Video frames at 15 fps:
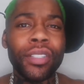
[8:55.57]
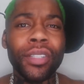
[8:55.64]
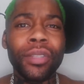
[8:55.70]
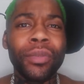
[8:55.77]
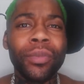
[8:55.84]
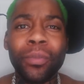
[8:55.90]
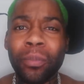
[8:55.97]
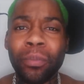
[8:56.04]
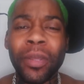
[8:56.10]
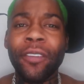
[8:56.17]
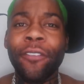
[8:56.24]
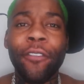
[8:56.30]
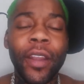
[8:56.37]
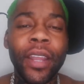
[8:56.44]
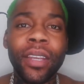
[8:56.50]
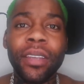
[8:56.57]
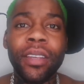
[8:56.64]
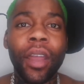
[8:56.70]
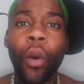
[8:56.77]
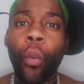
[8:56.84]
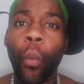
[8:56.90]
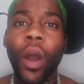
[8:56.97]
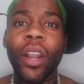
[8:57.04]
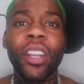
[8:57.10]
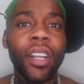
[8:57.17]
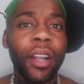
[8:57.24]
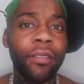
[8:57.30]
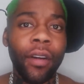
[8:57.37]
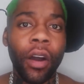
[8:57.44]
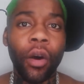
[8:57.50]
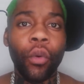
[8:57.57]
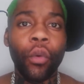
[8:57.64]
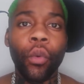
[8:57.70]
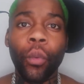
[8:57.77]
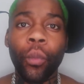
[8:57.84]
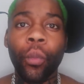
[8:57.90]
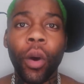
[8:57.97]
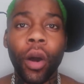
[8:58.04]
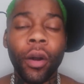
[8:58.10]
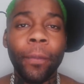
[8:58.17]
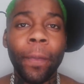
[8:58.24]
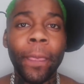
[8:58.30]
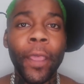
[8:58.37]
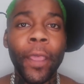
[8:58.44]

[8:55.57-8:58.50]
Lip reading: to befriend one another, or what?